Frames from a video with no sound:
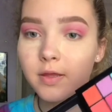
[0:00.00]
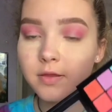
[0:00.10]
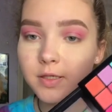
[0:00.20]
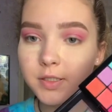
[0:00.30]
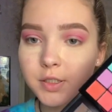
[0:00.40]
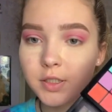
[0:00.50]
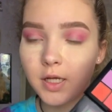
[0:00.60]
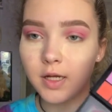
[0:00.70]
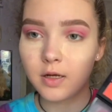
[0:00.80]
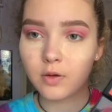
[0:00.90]
This
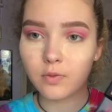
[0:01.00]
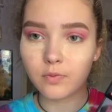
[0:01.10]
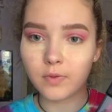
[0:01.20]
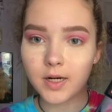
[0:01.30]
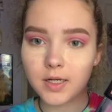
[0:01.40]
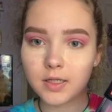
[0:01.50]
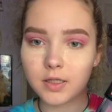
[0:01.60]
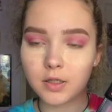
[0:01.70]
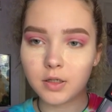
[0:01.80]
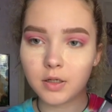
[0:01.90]
shade right
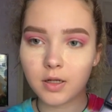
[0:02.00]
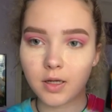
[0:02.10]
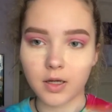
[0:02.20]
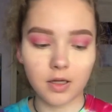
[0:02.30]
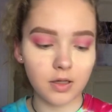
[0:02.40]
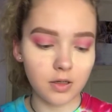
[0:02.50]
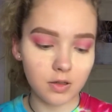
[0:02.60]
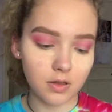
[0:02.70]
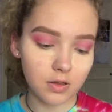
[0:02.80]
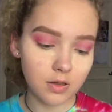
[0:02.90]
here
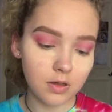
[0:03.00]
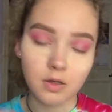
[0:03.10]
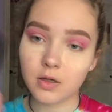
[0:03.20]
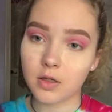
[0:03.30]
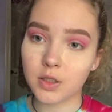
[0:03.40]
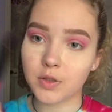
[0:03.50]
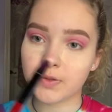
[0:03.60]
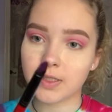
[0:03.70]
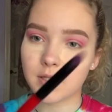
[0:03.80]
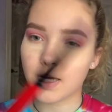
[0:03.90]
and
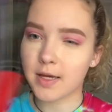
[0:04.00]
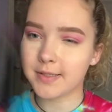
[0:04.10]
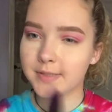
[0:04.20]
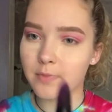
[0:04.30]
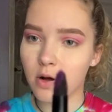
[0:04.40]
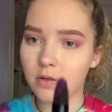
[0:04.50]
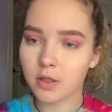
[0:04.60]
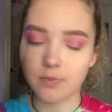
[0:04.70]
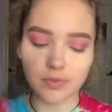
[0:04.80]
using a smaller